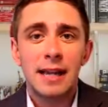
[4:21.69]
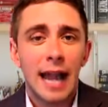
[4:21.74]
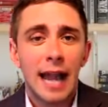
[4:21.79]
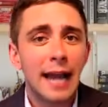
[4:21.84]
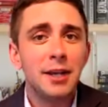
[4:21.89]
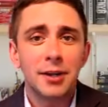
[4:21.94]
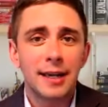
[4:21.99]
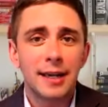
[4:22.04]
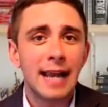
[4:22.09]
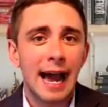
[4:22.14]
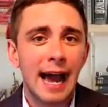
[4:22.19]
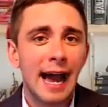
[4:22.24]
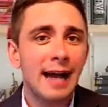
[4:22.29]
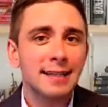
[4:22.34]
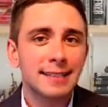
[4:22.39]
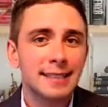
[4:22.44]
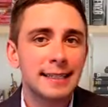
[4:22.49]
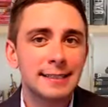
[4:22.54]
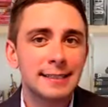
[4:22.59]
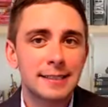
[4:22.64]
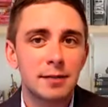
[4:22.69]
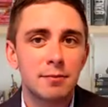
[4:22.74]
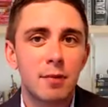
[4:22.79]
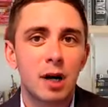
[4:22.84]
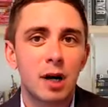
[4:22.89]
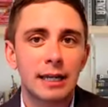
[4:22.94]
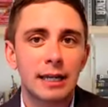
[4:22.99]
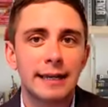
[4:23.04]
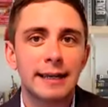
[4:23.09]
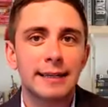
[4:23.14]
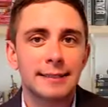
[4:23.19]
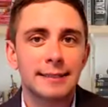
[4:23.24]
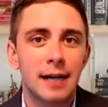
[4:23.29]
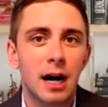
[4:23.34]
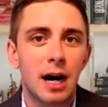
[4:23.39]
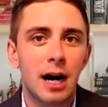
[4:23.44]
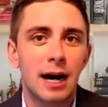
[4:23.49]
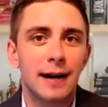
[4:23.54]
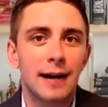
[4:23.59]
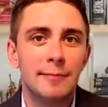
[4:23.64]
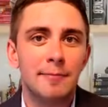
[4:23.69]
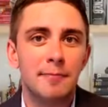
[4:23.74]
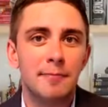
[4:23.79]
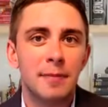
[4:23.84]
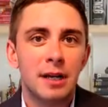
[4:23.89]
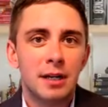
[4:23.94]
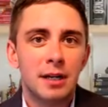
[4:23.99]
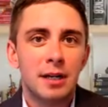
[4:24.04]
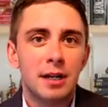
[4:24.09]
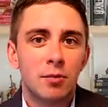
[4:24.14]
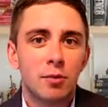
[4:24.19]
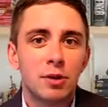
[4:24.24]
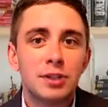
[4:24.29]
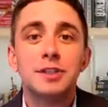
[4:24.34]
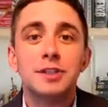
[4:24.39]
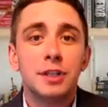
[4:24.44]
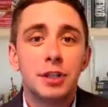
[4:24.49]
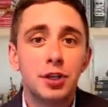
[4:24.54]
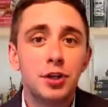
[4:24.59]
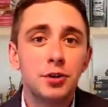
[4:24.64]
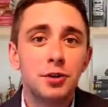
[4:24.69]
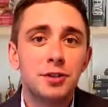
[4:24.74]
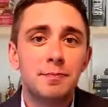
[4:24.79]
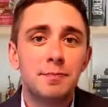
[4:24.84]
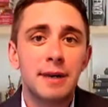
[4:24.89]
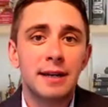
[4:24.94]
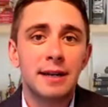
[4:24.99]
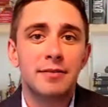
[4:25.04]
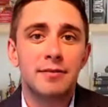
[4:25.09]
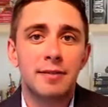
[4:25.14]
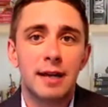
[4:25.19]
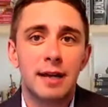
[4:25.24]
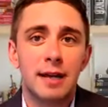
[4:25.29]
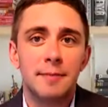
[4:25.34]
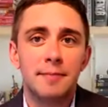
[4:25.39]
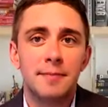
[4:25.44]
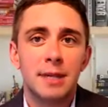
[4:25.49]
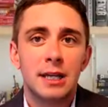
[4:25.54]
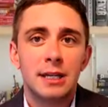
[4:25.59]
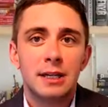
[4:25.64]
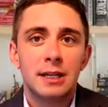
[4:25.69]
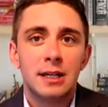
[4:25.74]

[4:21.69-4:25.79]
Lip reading: and you can access the money anytime, which is a huge benefit.